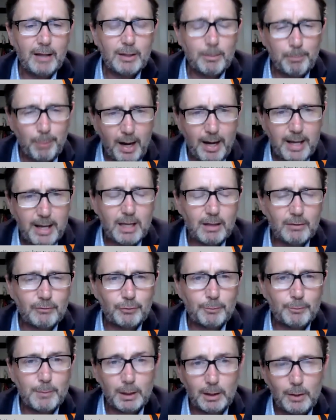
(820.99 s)
buy-in
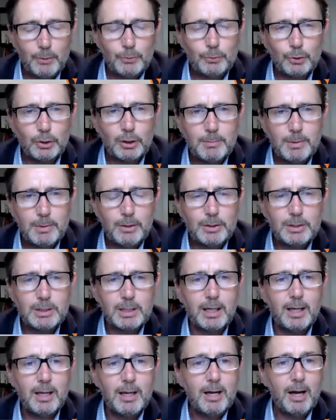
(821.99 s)
from the local
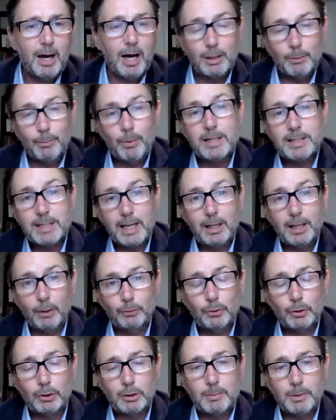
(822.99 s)
community. Otherwise, that
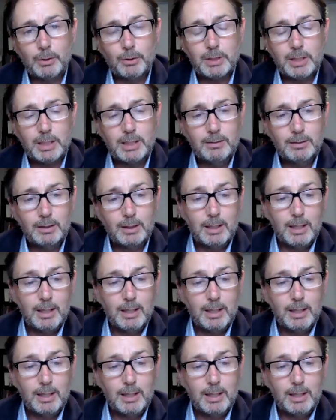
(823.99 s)
local community